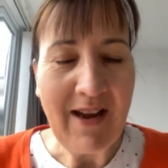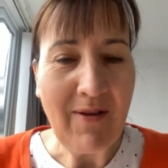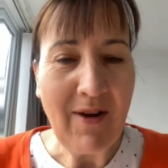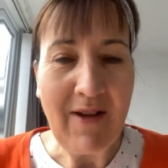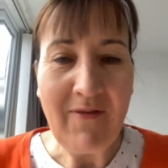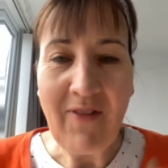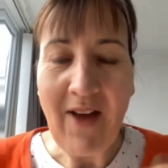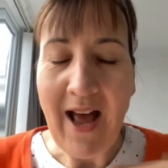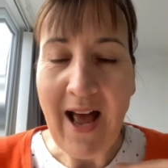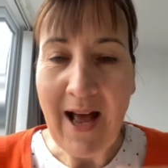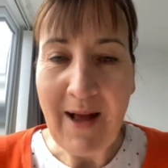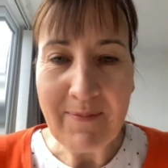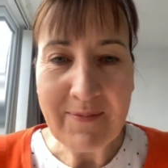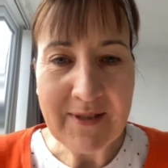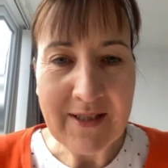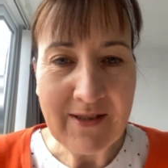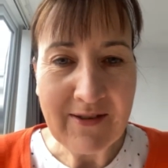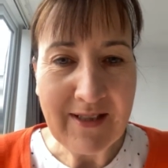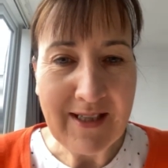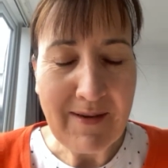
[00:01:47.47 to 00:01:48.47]
I've
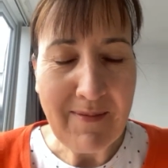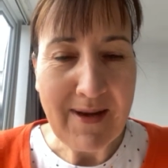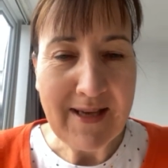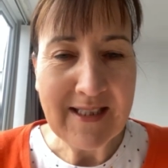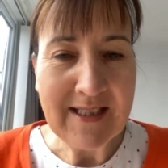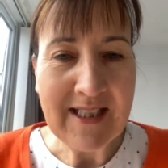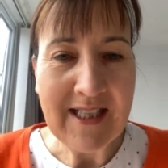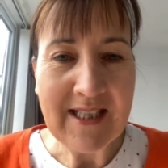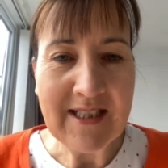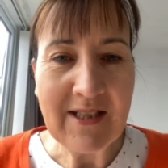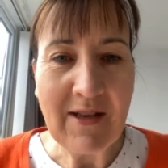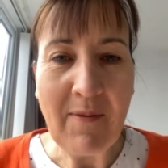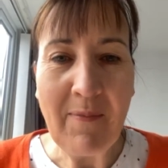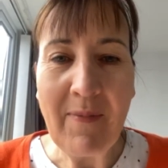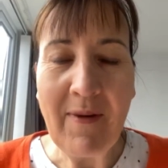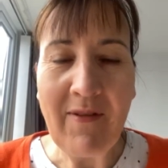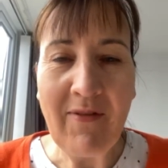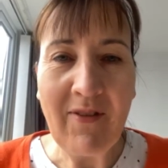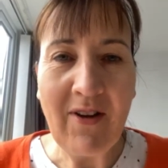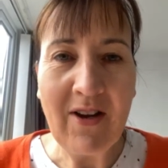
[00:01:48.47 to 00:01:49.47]
absolutely messed this up.
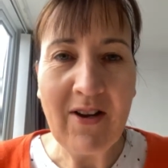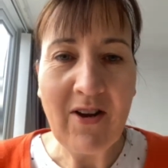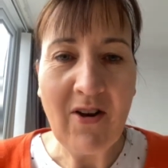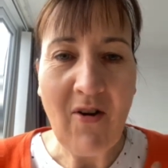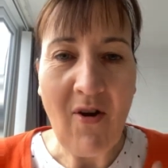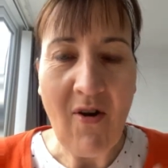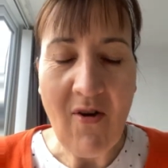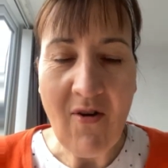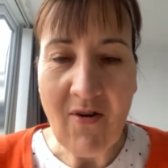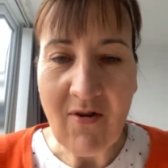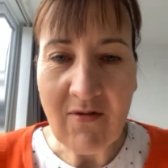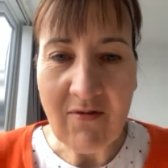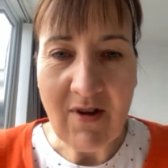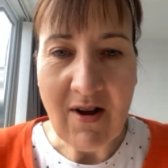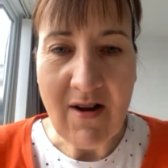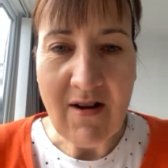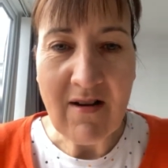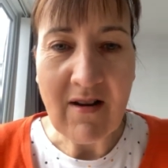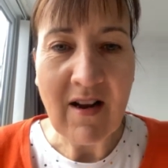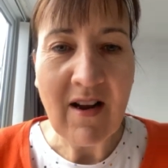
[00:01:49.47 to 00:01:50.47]
I've got it all
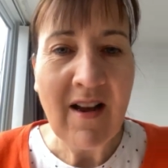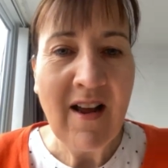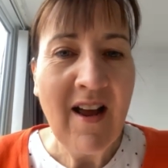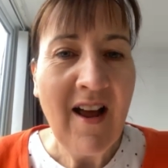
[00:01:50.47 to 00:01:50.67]
wrong.